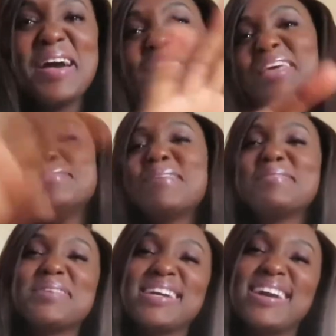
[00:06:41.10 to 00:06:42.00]
Don't
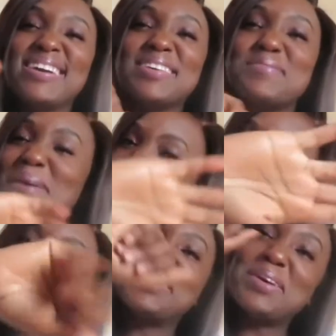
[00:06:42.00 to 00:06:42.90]
mind my y'all, don't
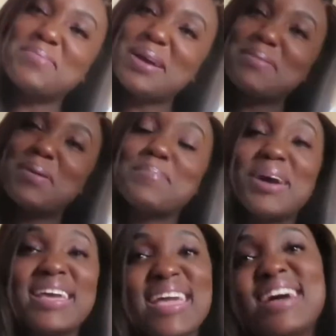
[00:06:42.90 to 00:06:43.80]
mind me.
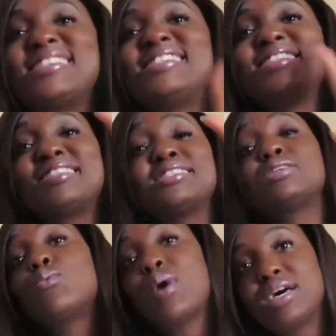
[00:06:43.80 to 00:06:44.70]
But yeah,
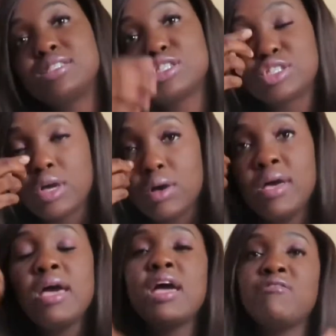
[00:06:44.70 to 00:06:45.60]
Sister was the show.
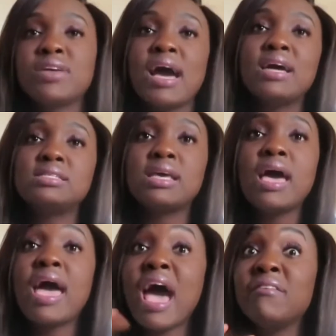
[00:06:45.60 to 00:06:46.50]
If you guys
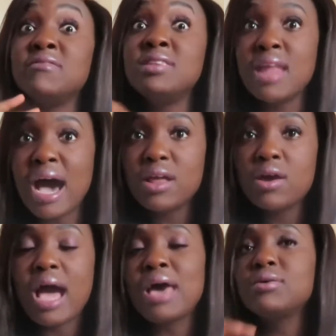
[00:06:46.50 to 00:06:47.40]
have not
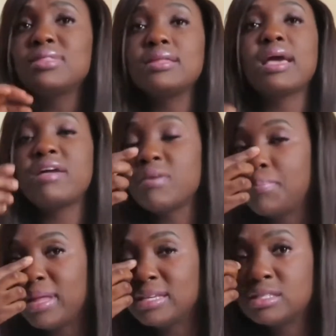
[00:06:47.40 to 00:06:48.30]
heard, I don't think they even
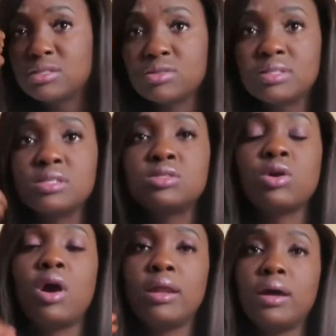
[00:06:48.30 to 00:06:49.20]
play Sister
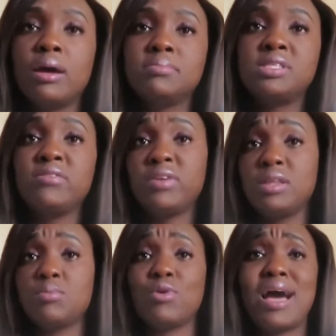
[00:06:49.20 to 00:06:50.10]
on TV
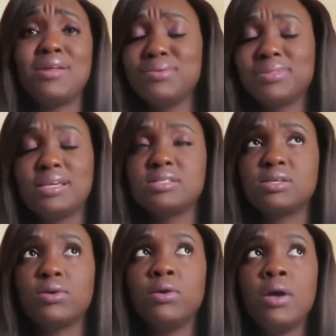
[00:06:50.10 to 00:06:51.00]
anymore. I don't think
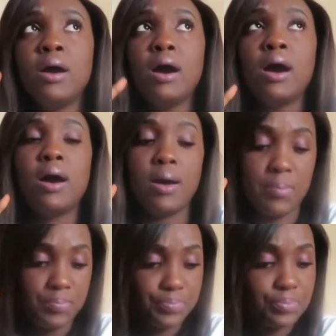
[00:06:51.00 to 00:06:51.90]
so. I